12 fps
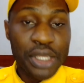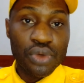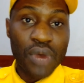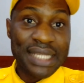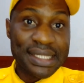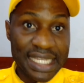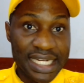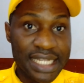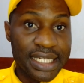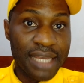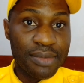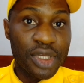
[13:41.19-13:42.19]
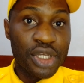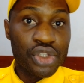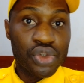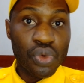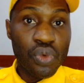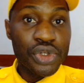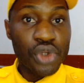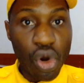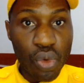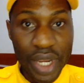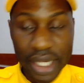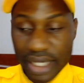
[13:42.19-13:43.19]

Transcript: You are sending them to Norway.